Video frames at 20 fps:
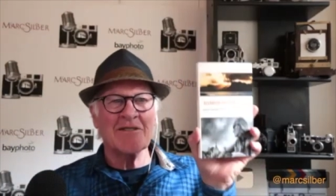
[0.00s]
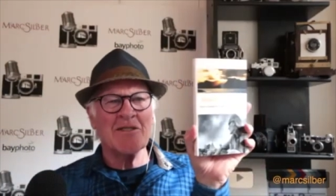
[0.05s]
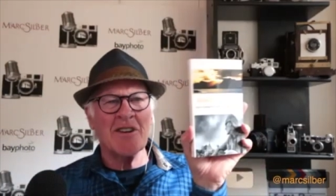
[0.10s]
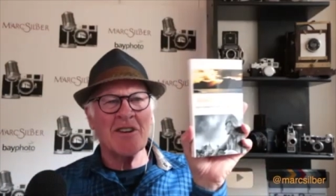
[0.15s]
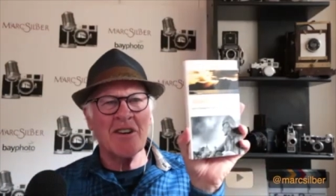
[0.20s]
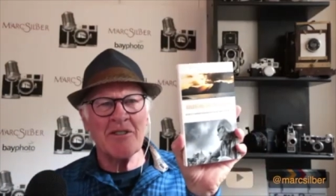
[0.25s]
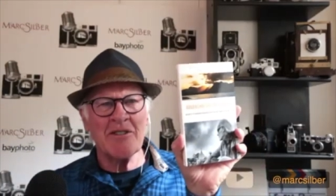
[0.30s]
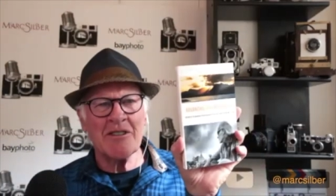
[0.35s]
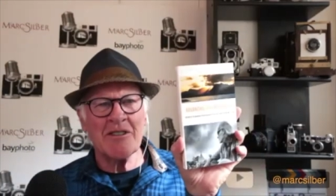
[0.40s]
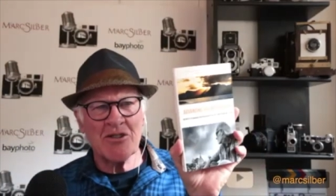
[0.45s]

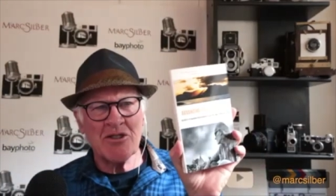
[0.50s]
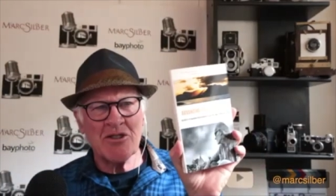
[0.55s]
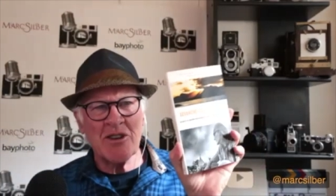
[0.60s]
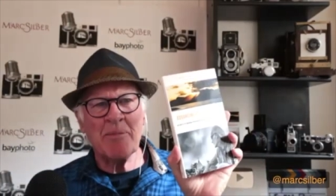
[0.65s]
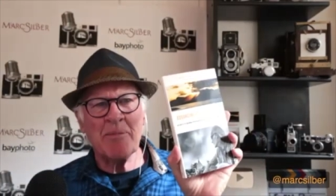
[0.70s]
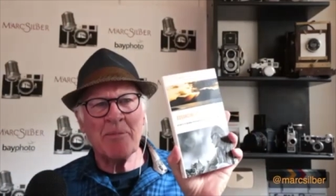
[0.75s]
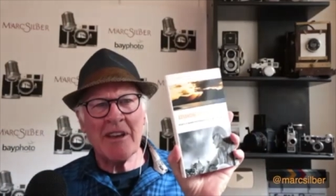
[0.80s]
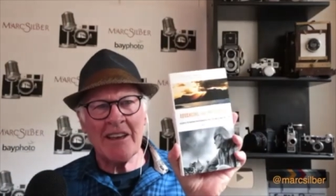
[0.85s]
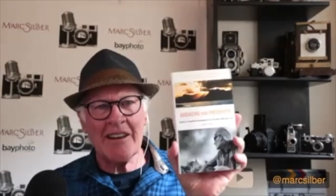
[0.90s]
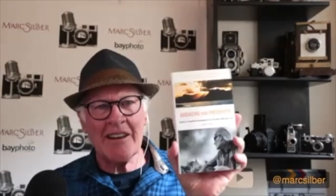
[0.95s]
So there's
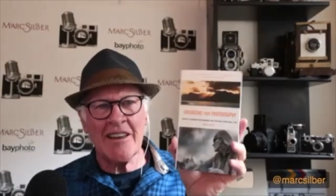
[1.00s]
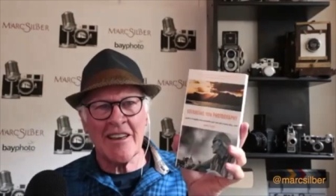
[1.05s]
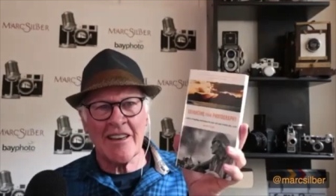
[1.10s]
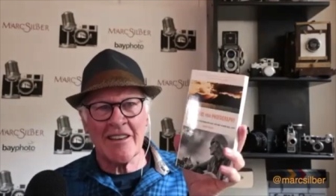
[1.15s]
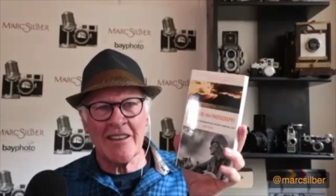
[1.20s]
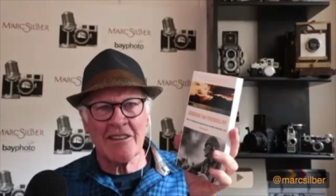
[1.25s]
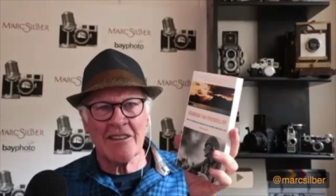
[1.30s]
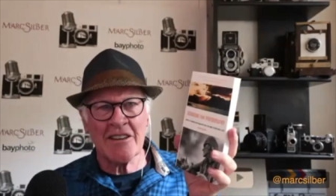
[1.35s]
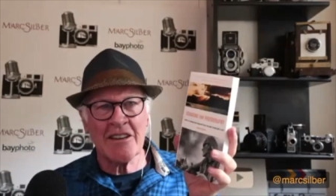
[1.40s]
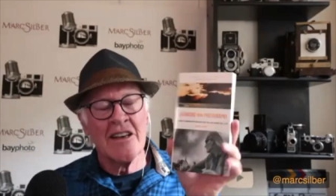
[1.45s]
shipping and
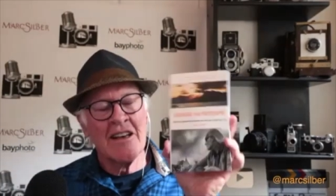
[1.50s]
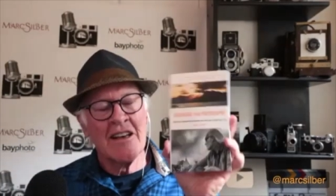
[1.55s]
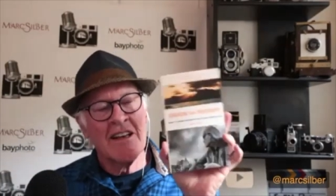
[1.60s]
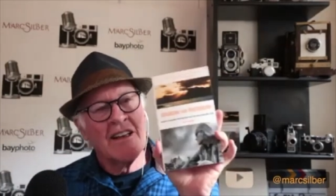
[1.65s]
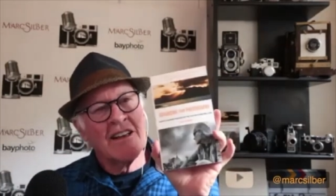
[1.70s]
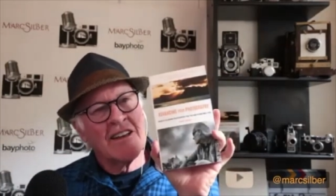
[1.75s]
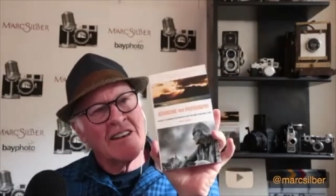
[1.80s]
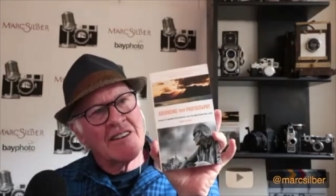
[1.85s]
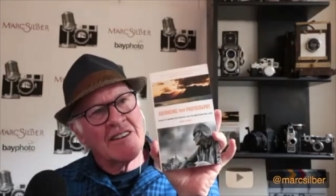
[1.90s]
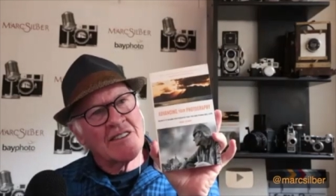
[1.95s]
handling.
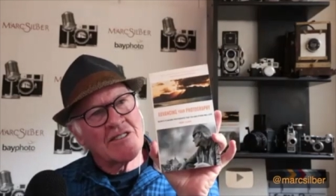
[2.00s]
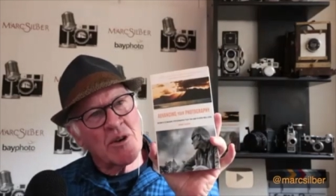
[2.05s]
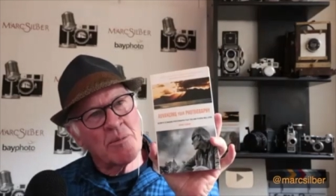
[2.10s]
Mm-hmm.